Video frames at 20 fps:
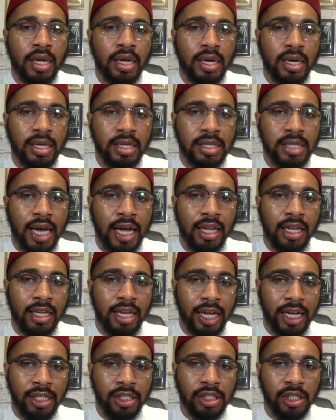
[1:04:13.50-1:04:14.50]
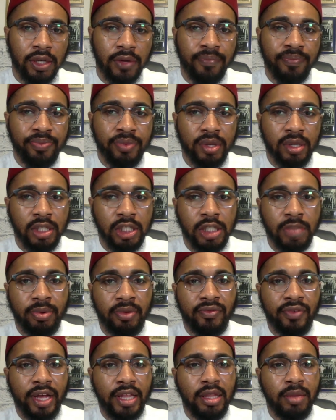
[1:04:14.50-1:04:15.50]
consolidation should
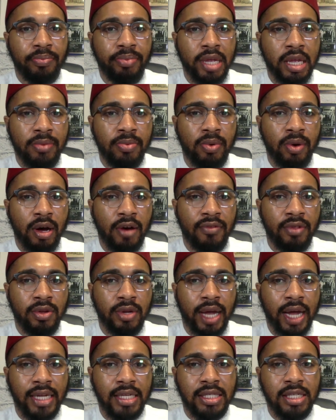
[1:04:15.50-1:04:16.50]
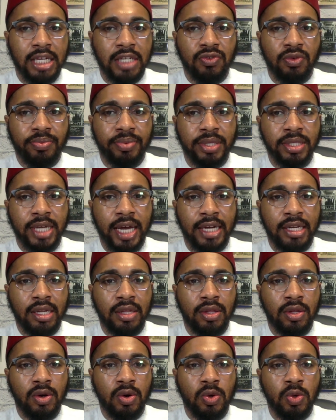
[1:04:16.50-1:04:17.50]
prevent the people of the United States from
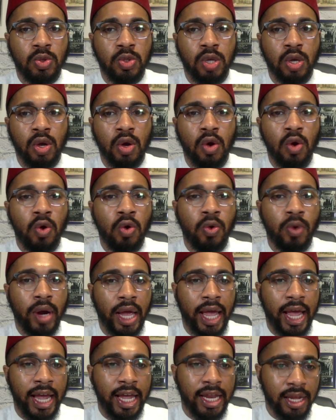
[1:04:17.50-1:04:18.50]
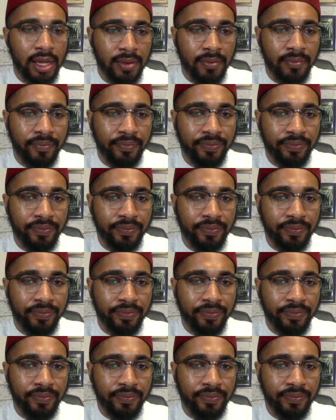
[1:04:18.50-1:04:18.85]
protecting those who are hated